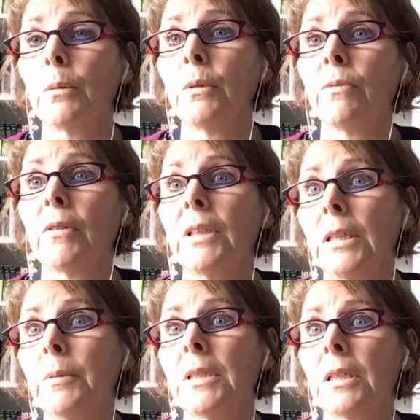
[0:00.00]
with very
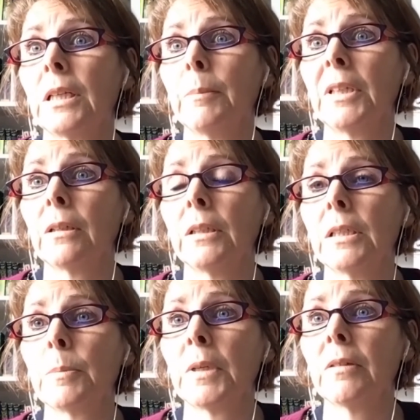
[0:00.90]
limited clinical
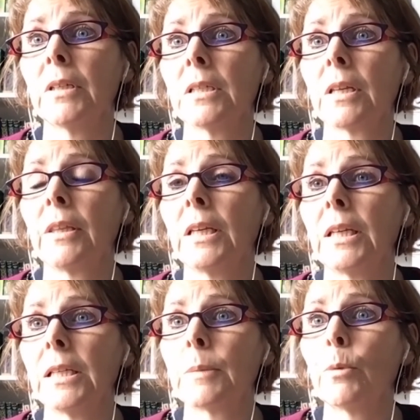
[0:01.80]
experience. I think
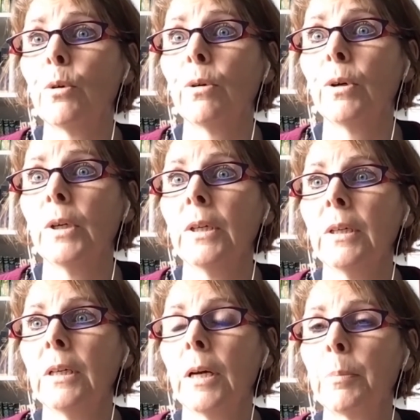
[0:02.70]
it's more
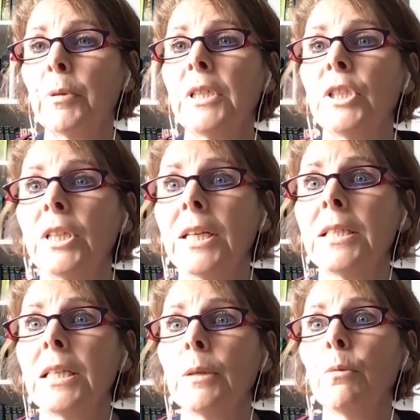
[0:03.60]

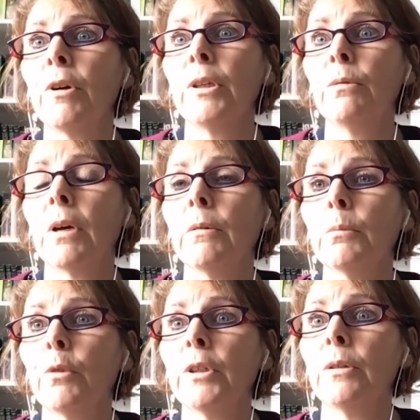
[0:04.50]
appreciating what you know
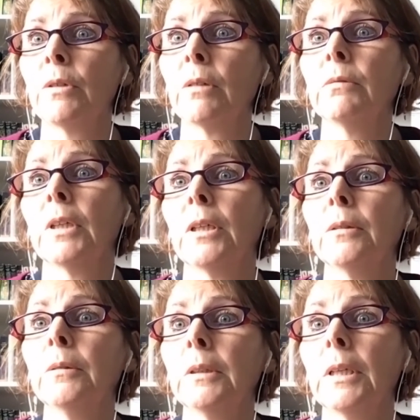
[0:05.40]
and what you don't
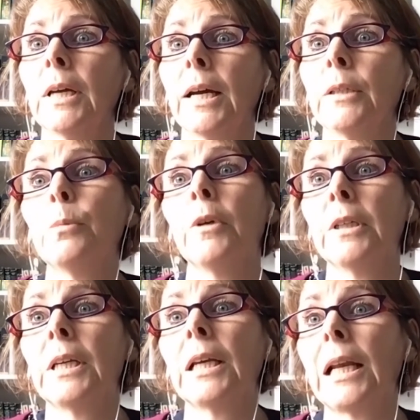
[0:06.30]
know, and
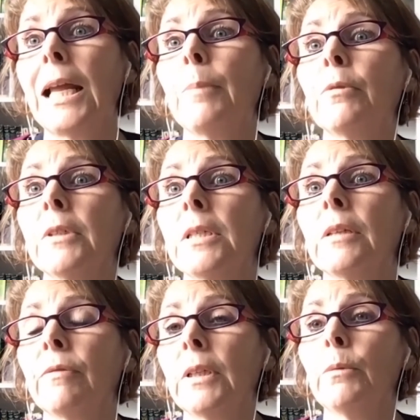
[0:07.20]
working
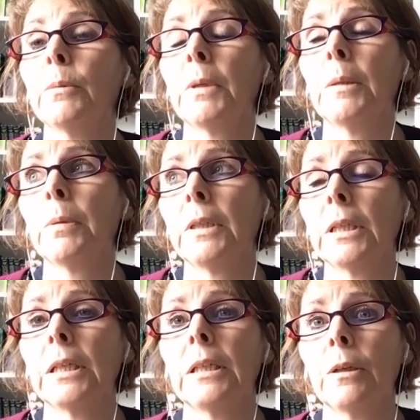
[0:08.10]
collaboratively with people in
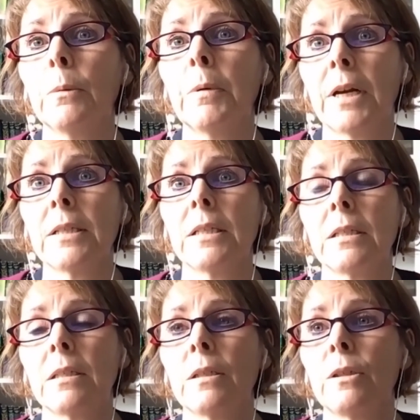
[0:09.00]
clinical
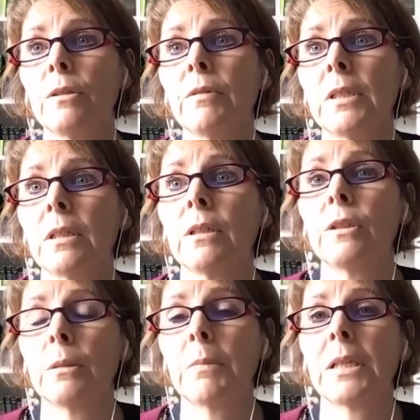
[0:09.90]
practice to do research
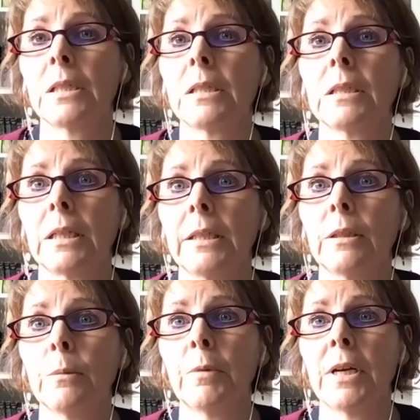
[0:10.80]
that matters to
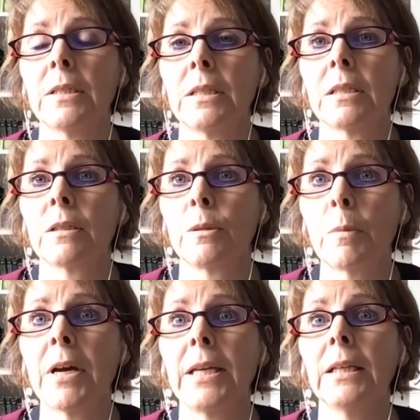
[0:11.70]
clinical practice. Because
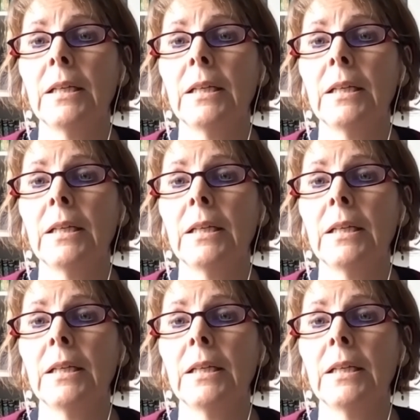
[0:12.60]
my